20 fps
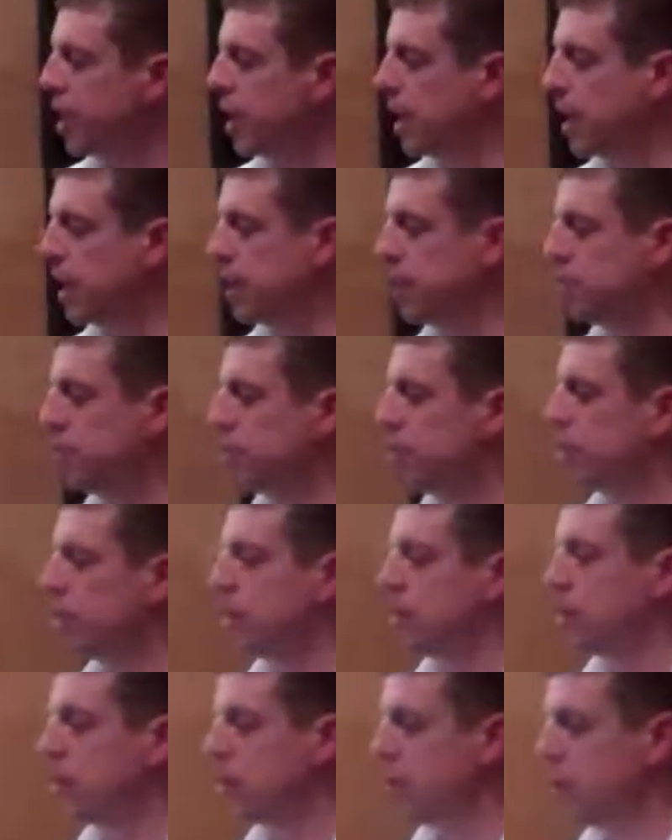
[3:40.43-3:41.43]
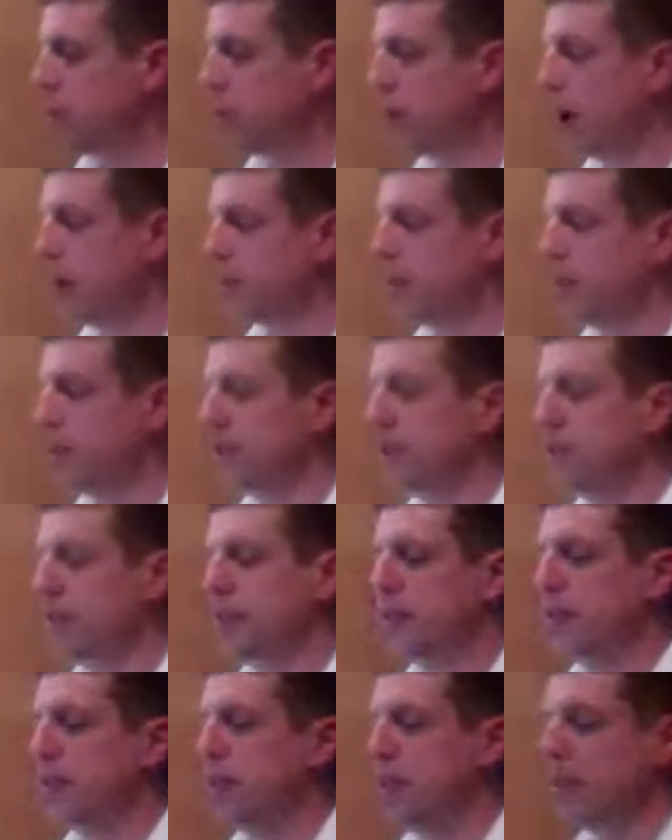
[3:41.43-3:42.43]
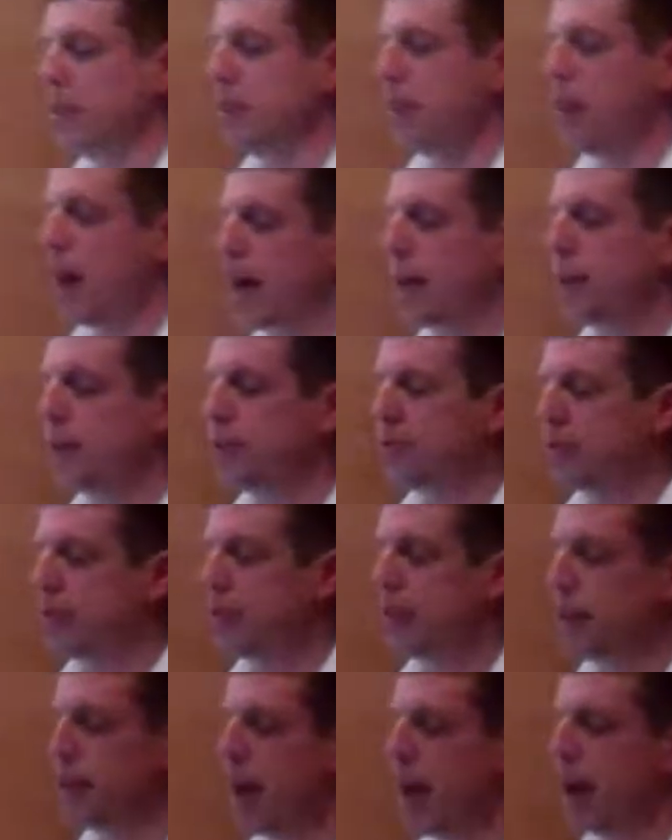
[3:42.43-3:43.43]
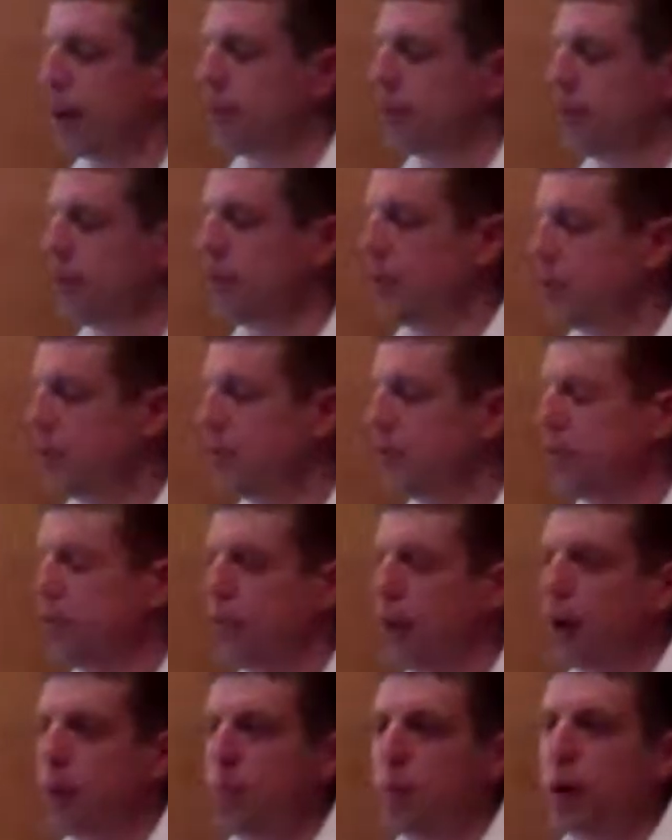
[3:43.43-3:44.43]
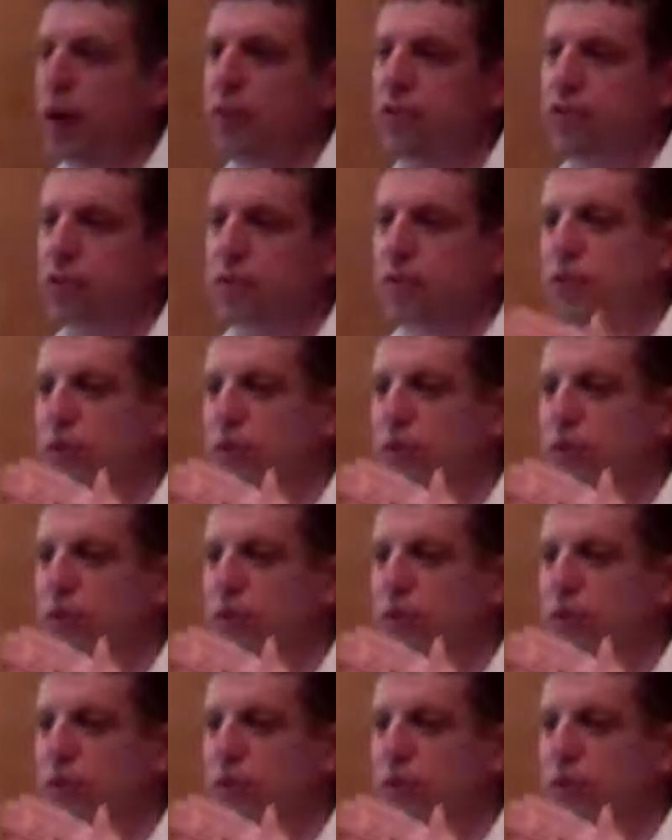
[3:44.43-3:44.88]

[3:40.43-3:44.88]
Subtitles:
And resonance, that is the act of its vibration.